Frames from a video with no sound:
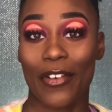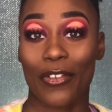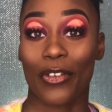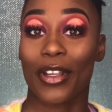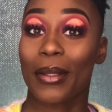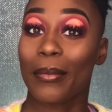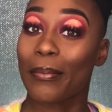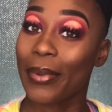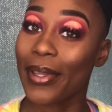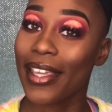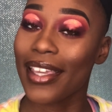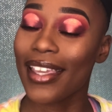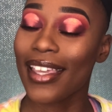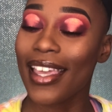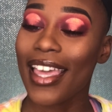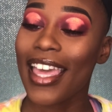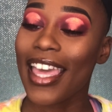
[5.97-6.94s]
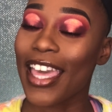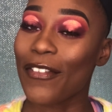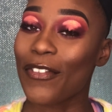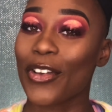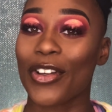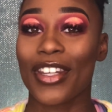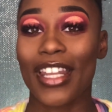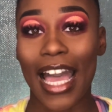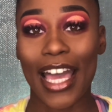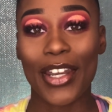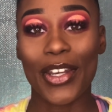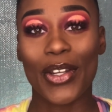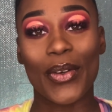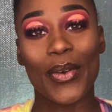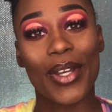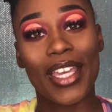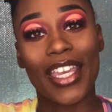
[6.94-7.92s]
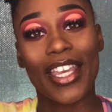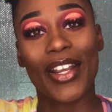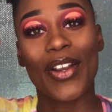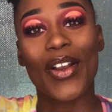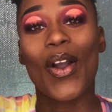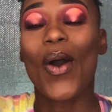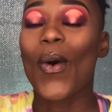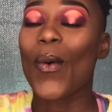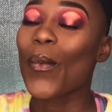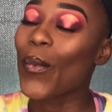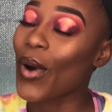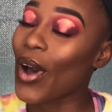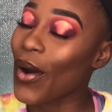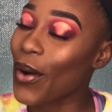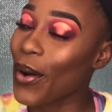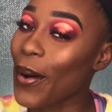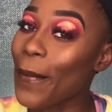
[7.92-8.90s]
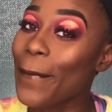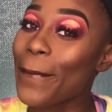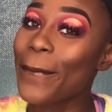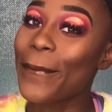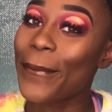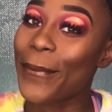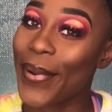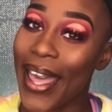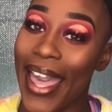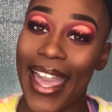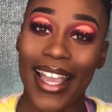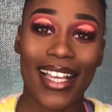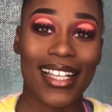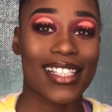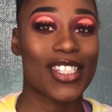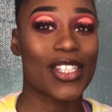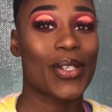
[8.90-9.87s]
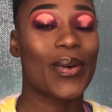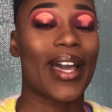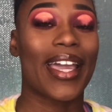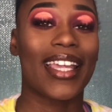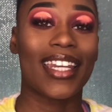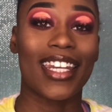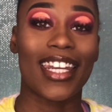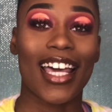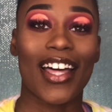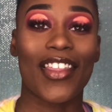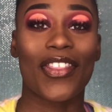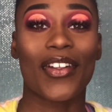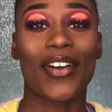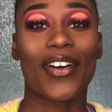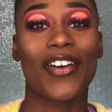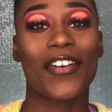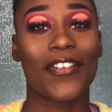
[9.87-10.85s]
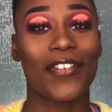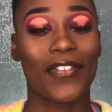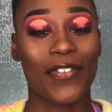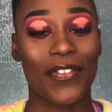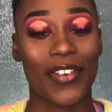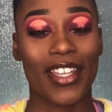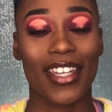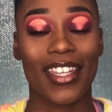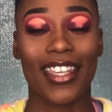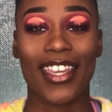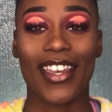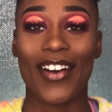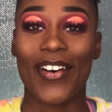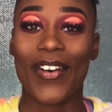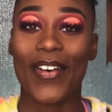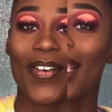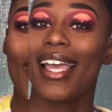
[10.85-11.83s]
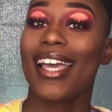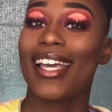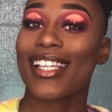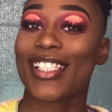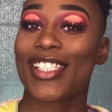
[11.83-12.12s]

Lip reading: Ivory B. If you're not new here, welcome back to another video.